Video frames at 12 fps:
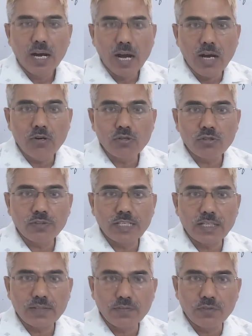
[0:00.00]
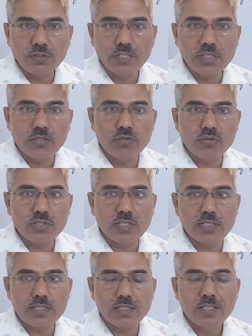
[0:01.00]
Out of that 40
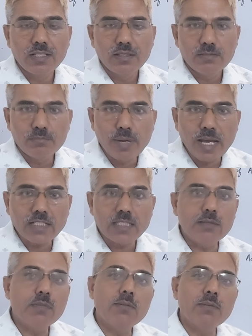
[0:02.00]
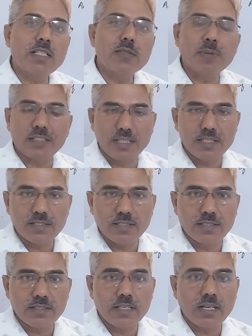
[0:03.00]
questions, maximum
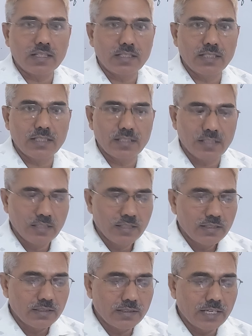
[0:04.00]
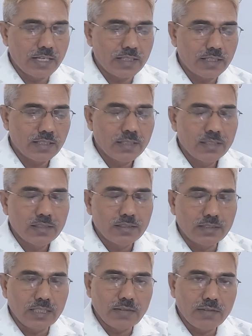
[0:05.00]
expectations are there that
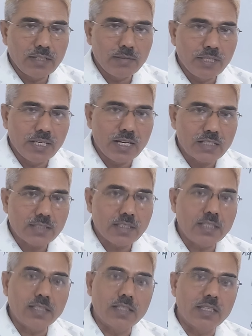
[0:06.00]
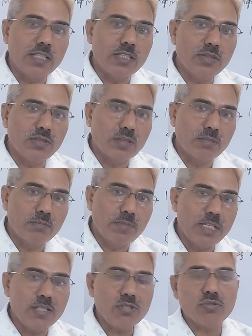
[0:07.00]
they will be asking in your
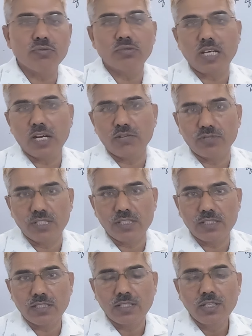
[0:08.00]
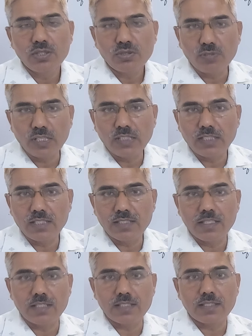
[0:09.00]
May
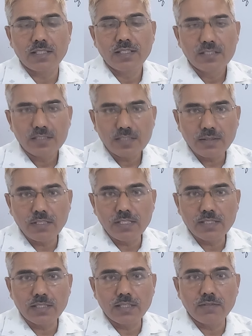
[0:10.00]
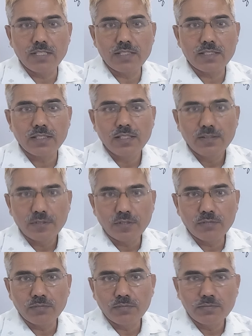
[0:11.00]
2026 civil service
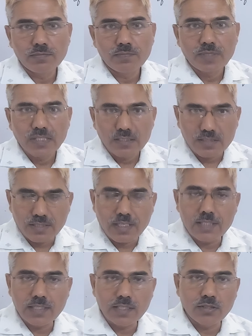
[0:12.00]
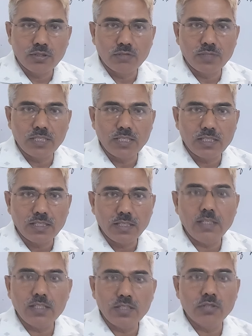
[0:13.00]
from GS economy
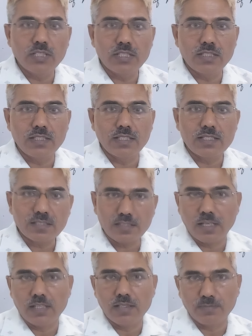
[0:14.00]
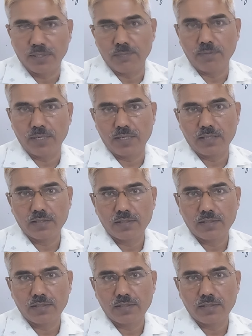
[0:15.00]
in your GS third paper.